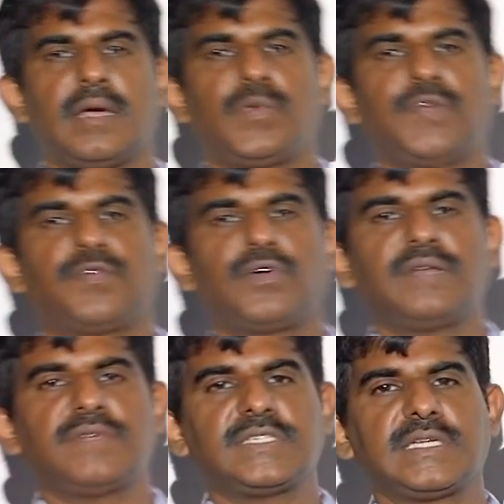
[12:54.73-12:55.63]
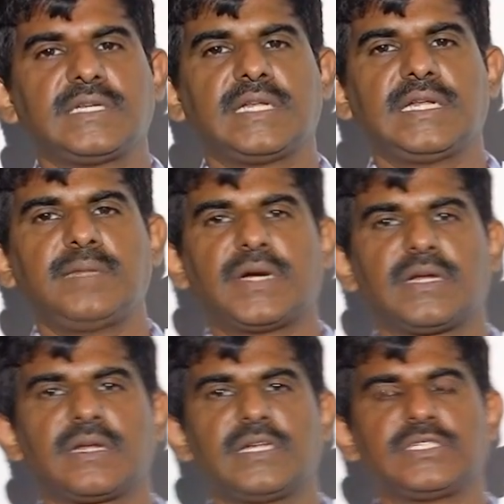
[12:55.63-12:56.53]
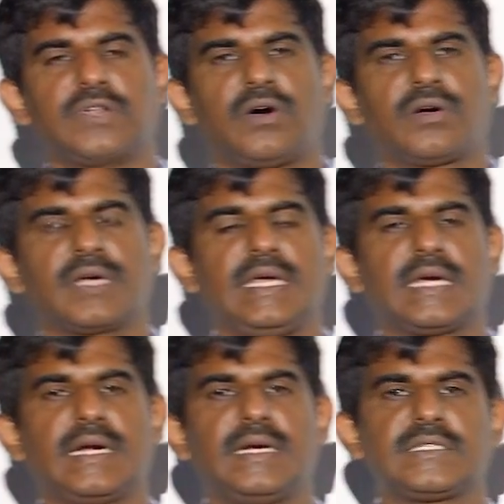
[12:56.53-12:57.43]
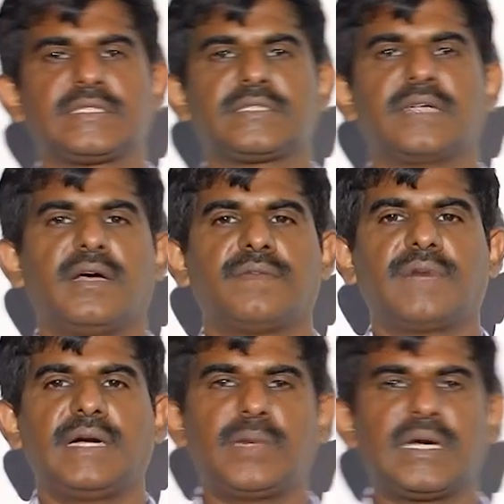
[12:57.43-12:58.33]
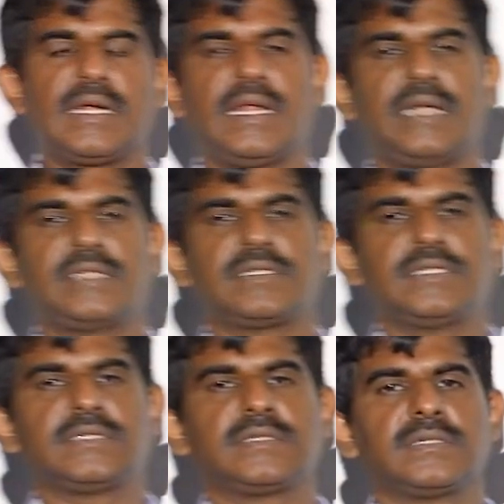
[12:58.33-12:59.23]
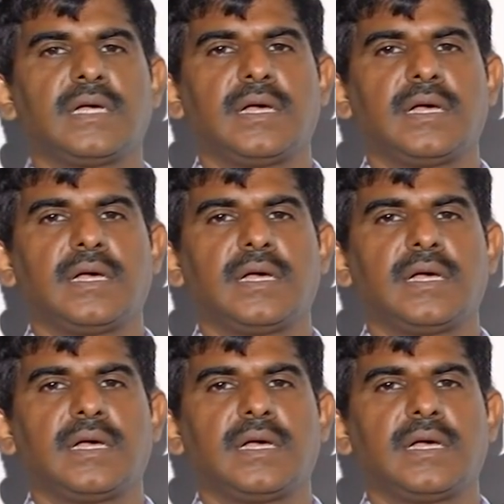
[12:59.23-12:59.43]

before investing in any particular stock, he conducts fundamental analysis.